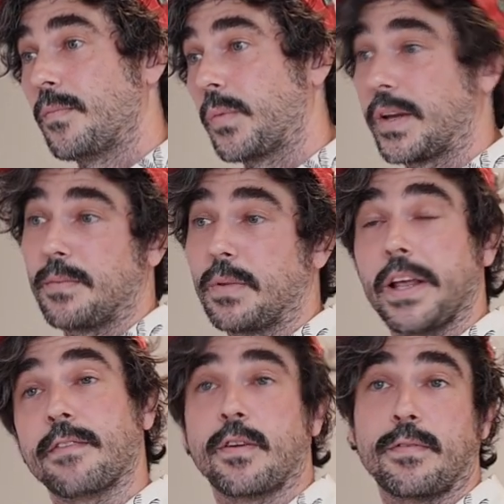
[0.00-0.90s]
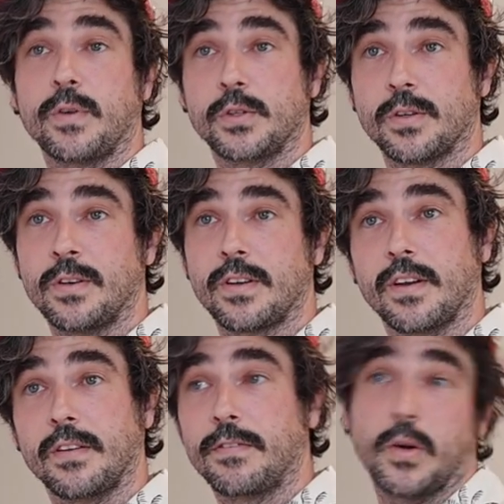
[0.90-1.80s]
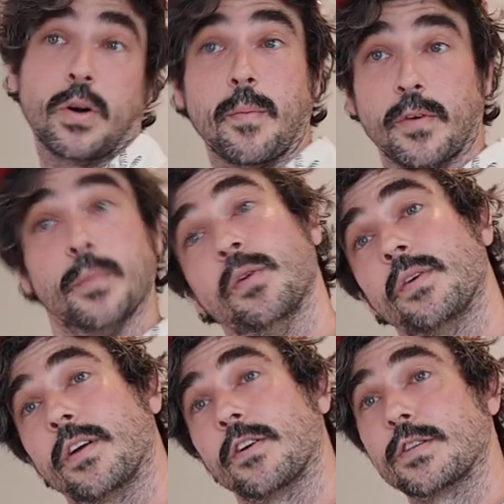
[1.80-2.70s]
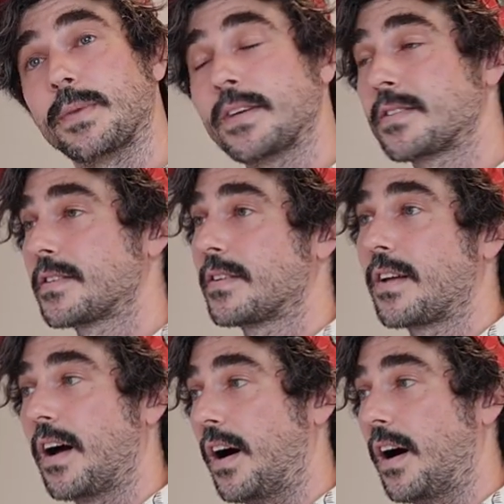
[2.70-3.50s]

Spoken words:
we can plan for the future and feel comfortable in our space.